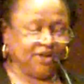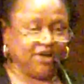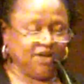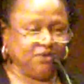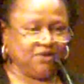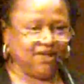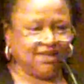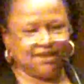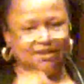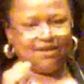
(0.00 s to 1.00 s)
they're
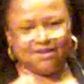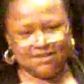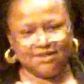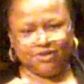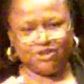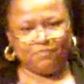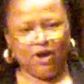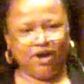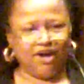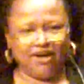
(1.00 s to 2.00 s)
hungry and then they eat a Snickers
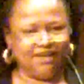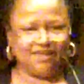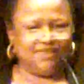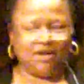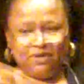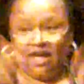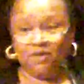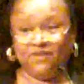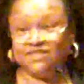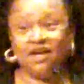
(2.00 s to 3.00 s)
bar and then they
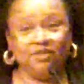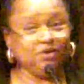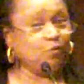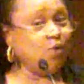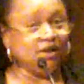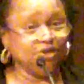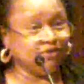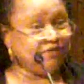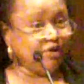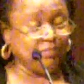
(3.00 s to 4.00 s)
become this other
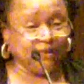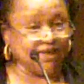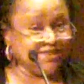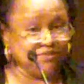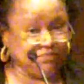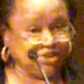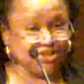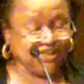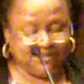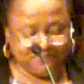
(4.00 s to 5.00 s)
wonderful, pleasant
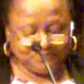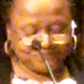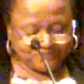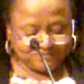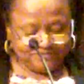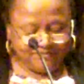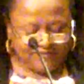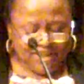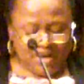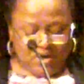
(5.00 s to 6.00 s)
person?
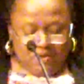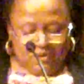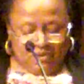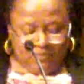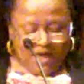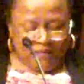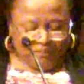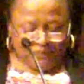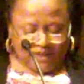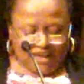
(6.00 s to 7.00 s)

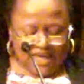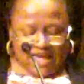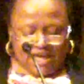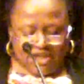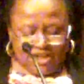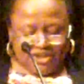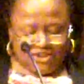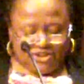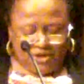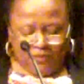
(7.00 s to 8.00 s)
Well,
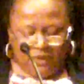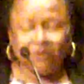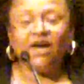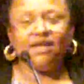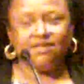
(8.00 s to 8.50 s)
to quote